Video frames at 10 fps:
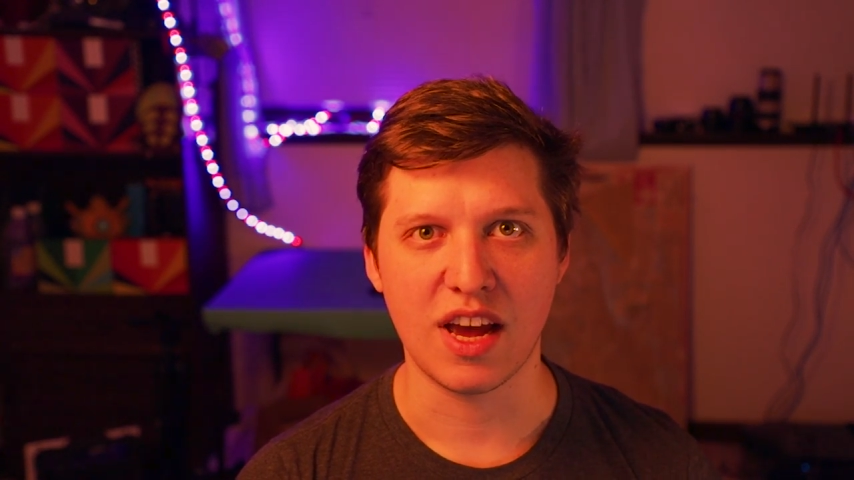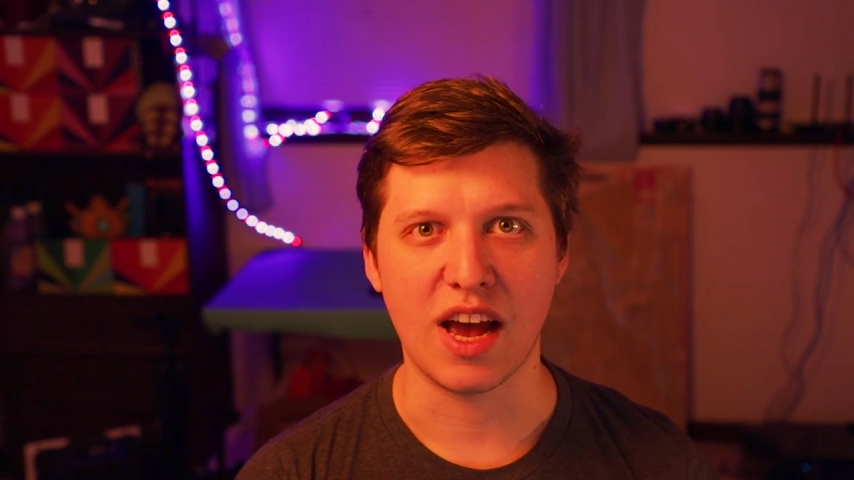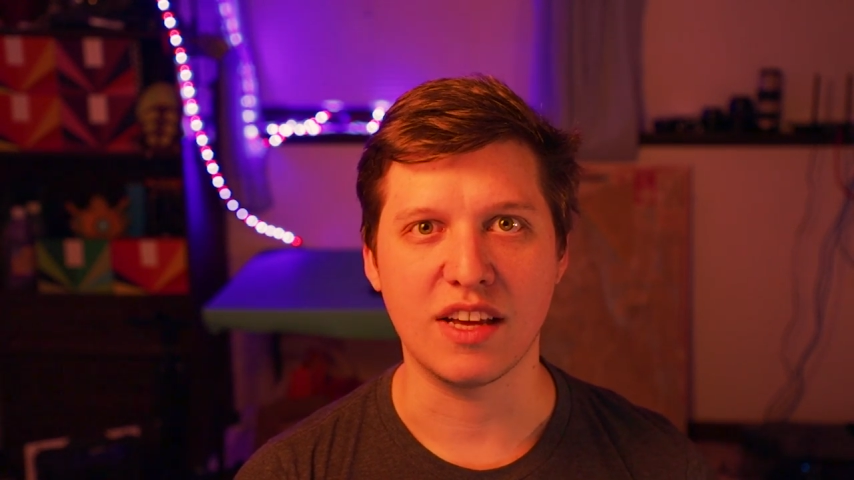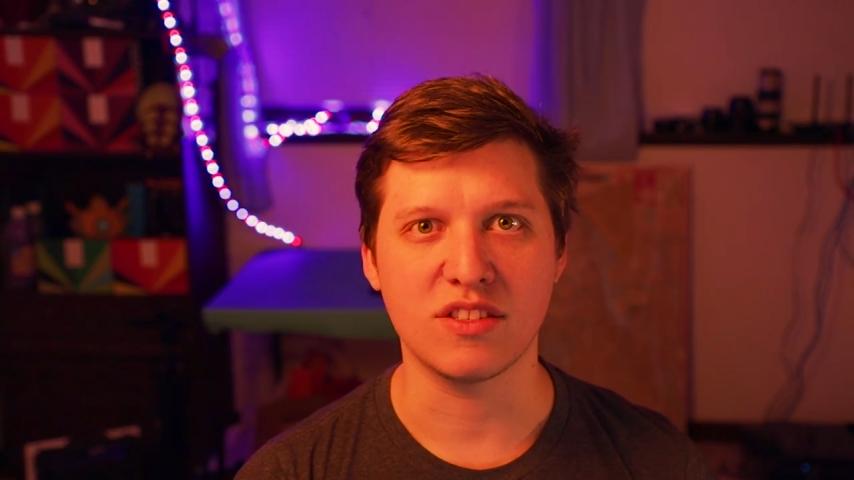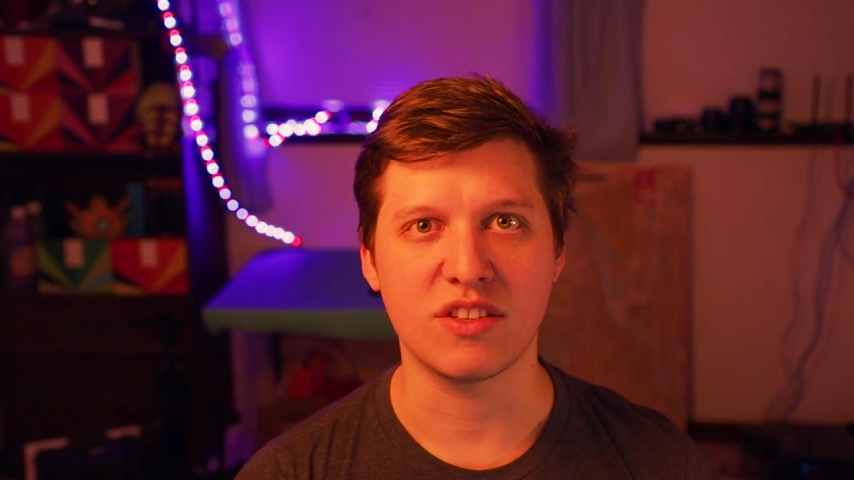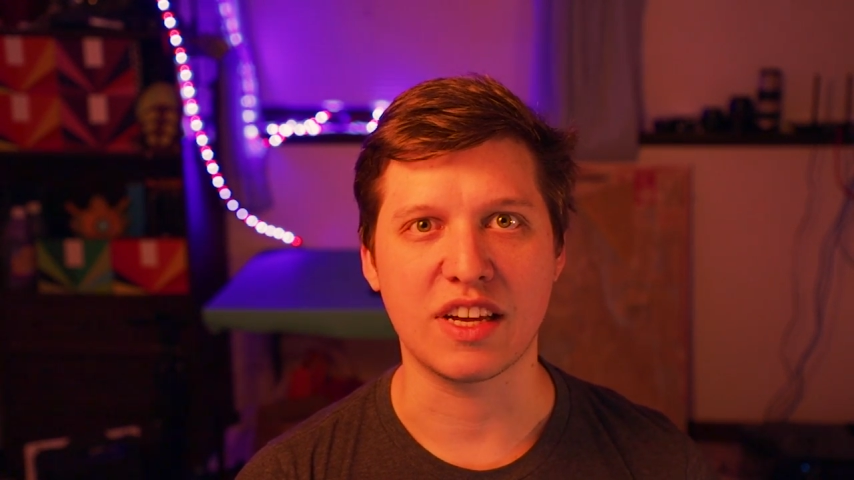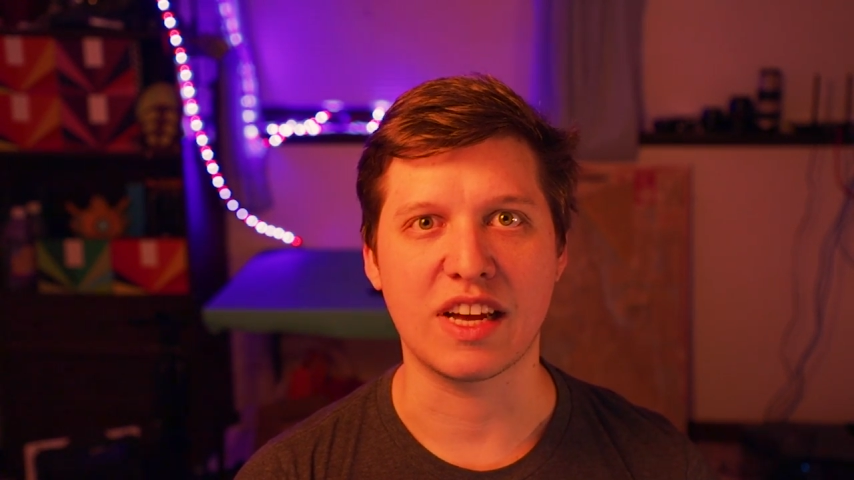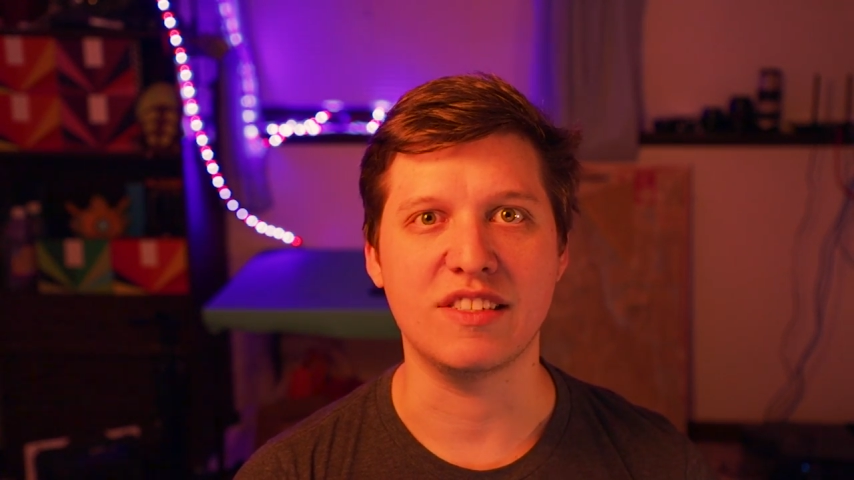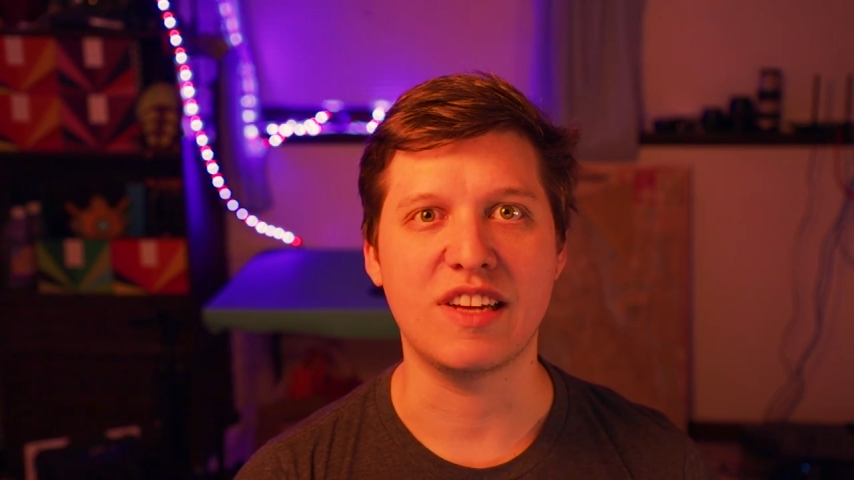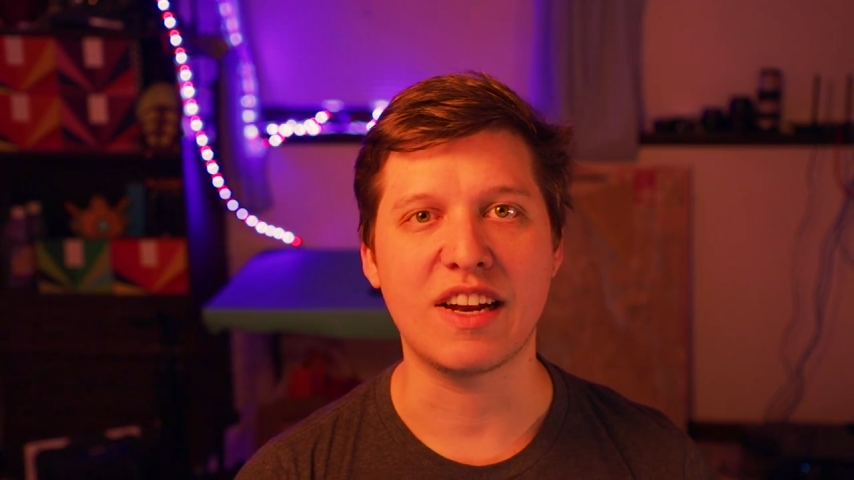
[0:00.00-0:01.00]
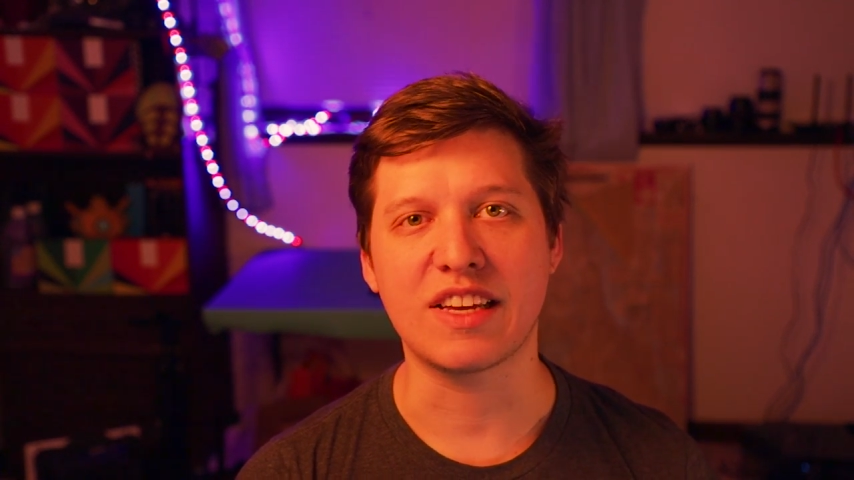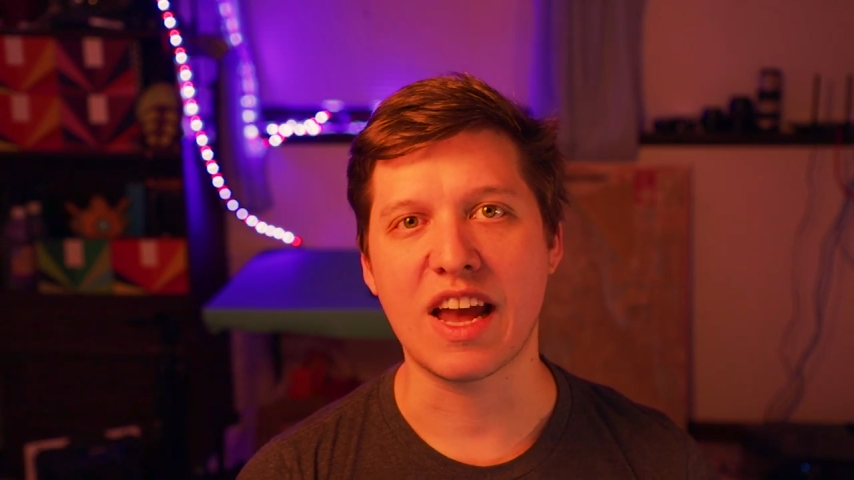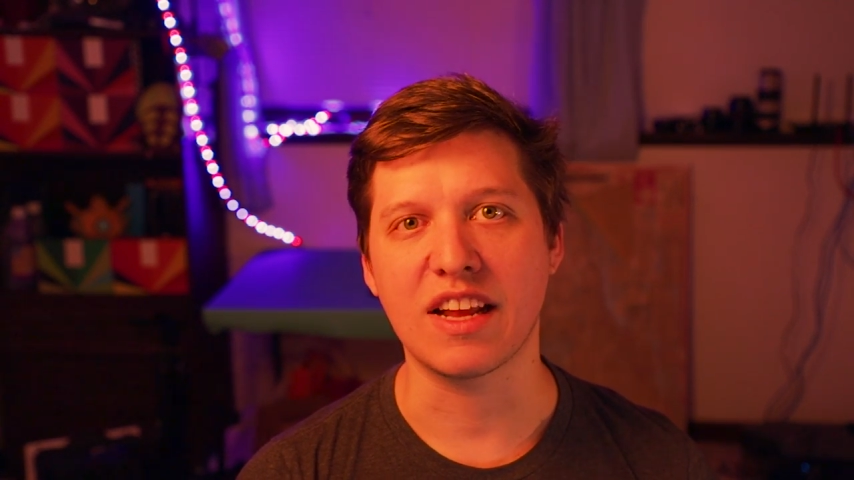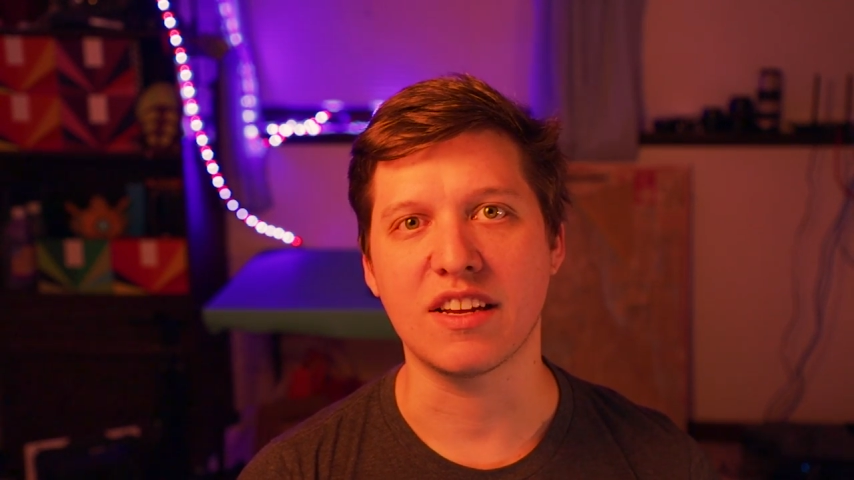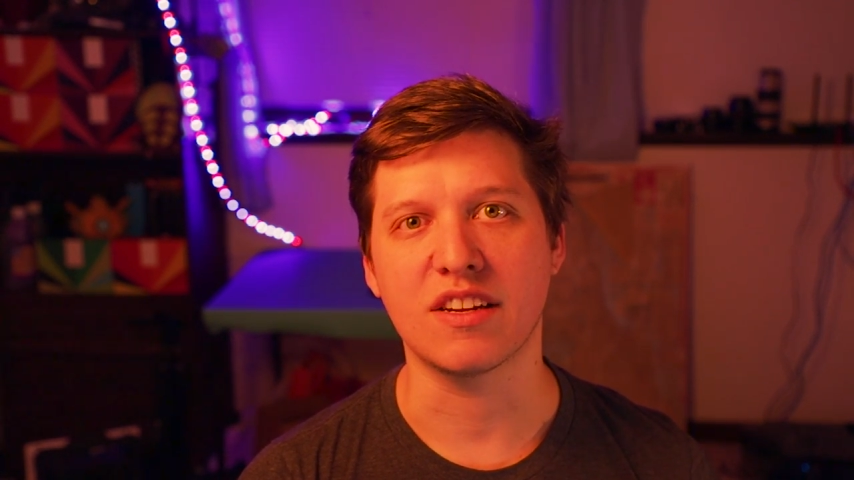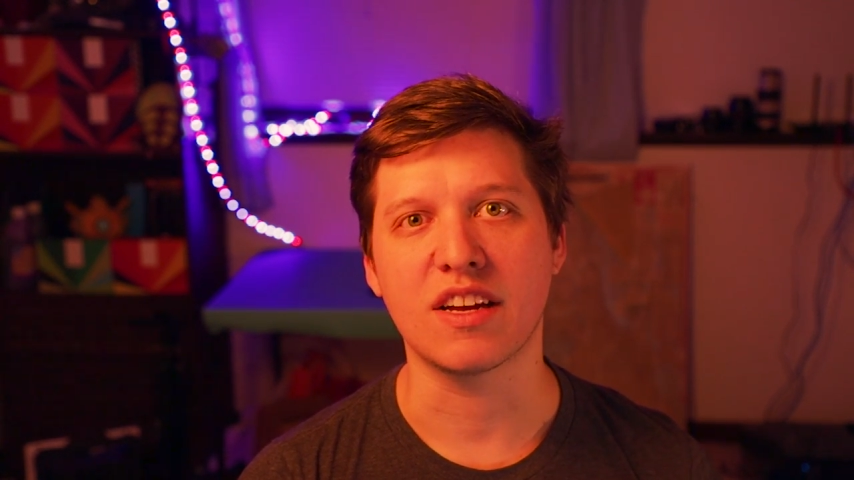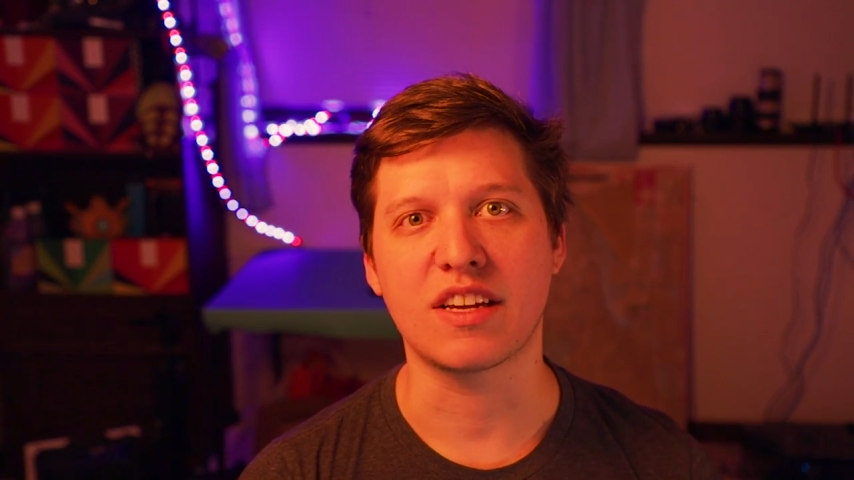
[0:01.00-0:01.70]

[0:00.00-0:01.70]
As like a dedicated